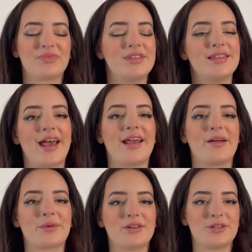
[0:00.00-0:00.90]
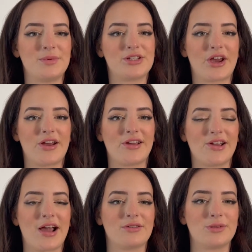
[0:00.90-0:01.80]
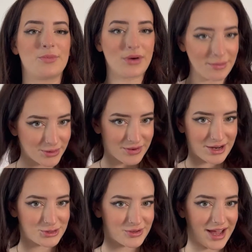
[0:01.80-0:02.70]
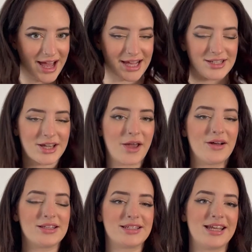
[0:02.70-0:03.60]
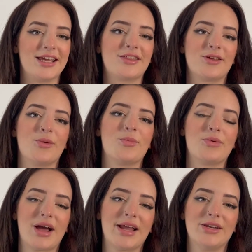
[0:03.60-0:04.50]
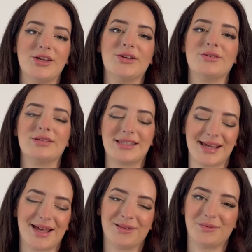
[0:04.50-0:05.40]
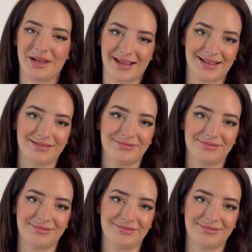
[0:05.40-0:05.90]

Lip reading: Today, I'm going to be showing you how to prep your natural hair to go underneath your brand new Zeeelle wig.